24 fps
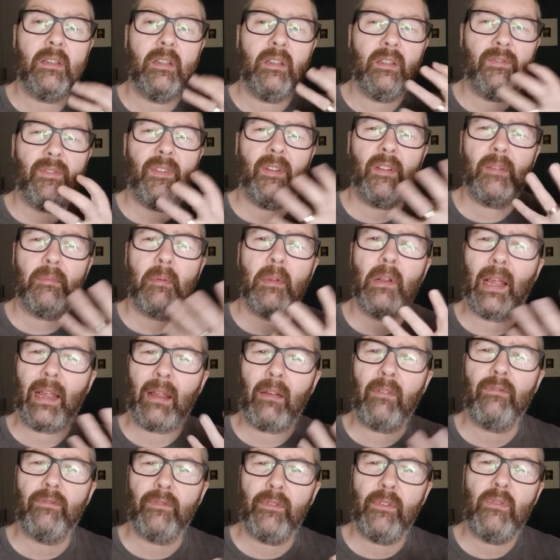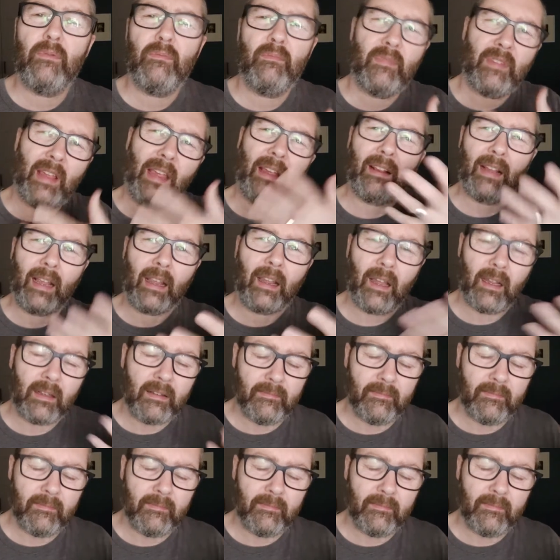It does feel to me like a fruit thing, like